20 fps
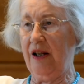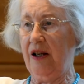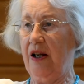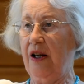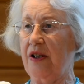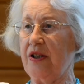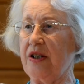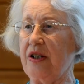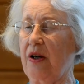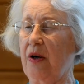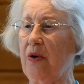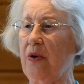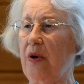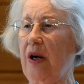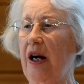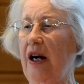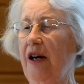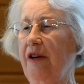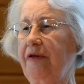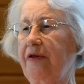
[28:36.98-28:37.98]

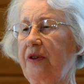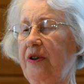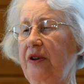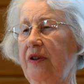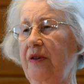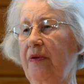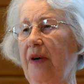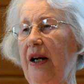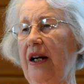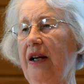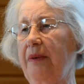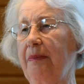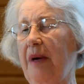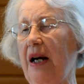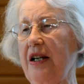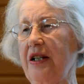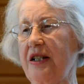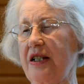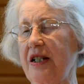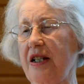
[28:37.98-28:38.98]
So when
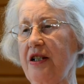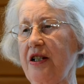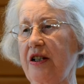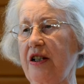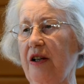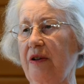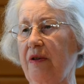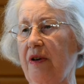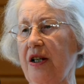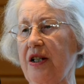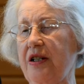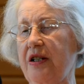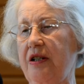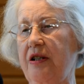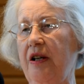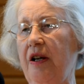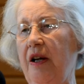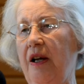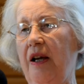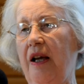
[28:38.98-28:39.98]
my sister was,
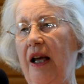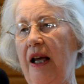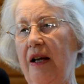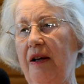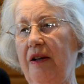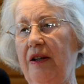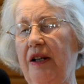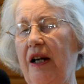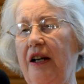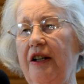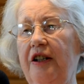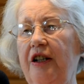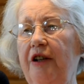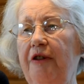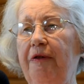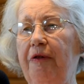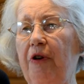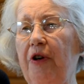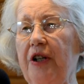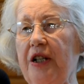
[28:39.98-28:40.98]
in
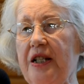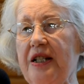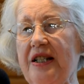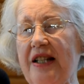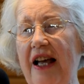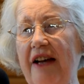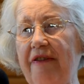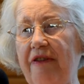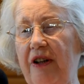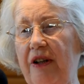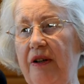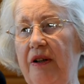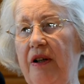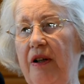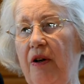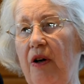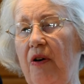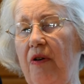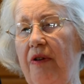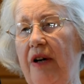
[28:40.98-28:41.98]

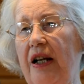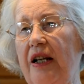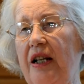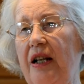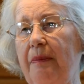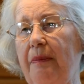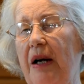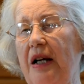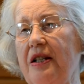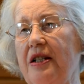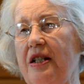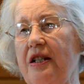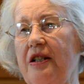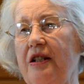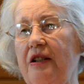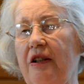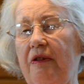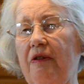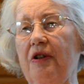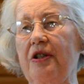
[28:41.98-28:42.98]
1947 already, my
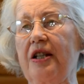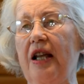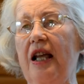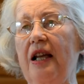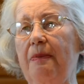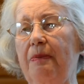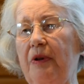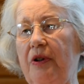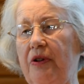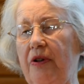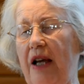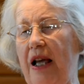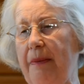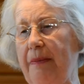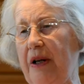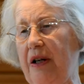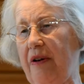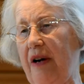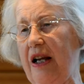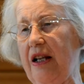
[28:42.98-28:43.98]
sister was able to
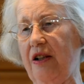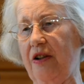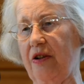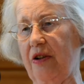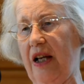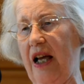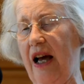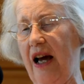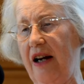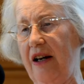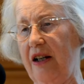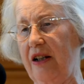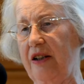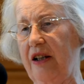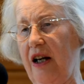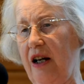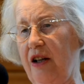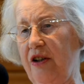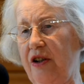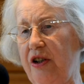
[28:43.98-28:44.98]
emigrate to
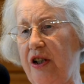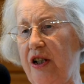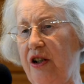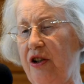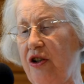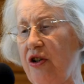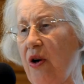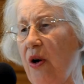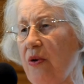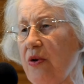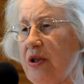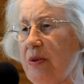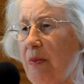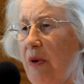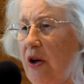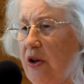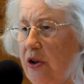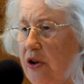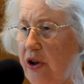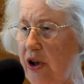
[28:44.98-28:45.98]
Canada, and she chose
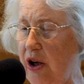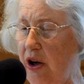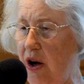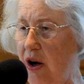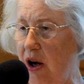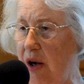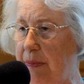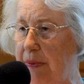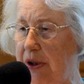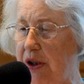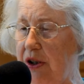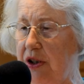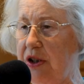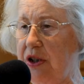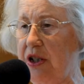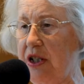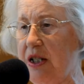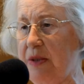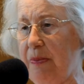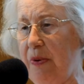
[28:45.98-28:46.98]
Montreal
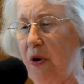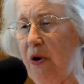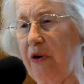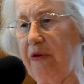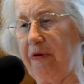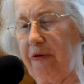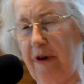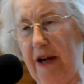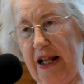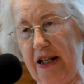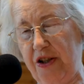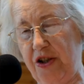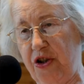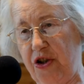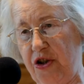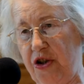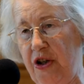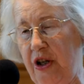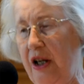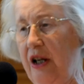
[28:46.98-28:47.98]
because she spoke French.
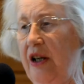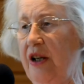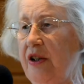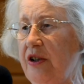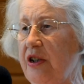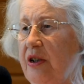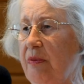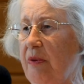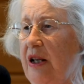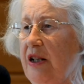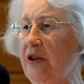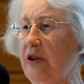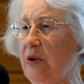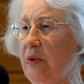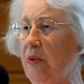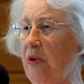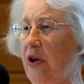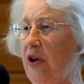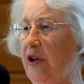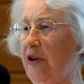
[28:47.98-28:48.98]
She went to
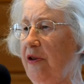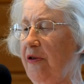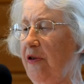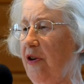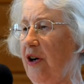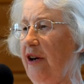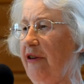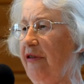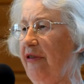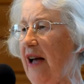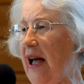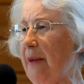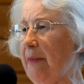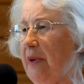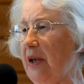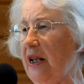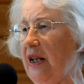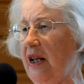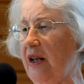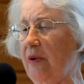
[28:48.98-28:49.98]
work for a
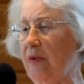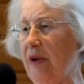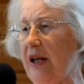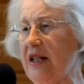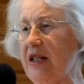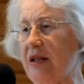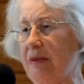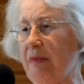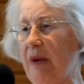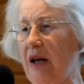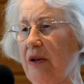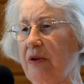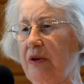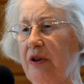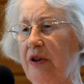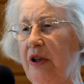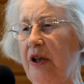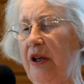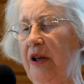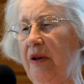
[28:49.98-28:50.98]
family in
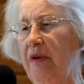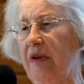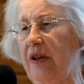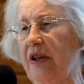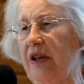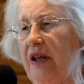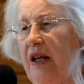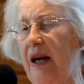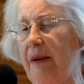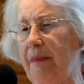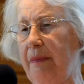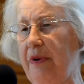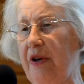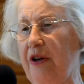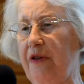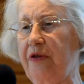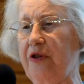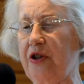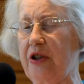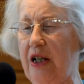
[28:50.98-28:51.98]
Westmount with a number
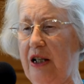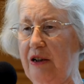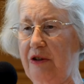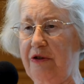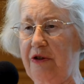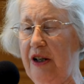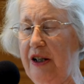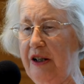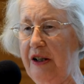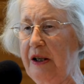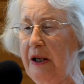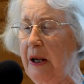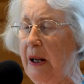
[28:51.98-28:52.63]
of children.